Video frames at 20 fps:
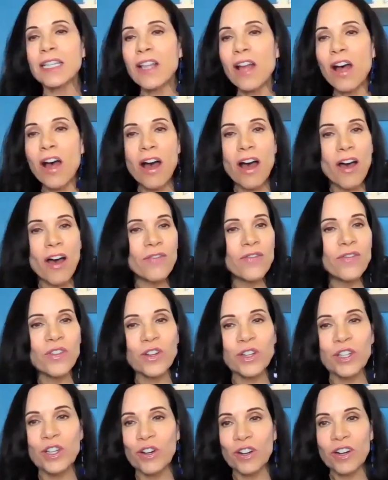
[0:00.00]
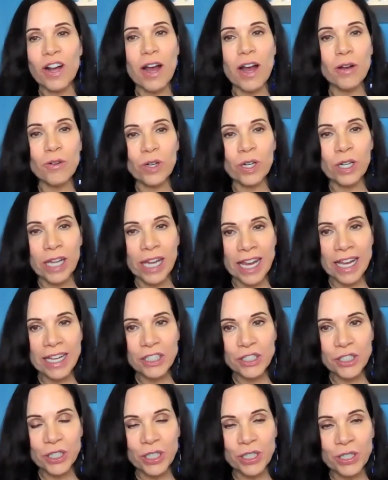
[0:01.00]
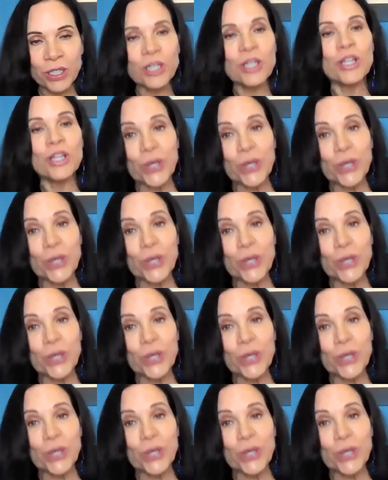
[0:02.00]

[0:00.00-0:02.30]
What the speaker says: love for your congregation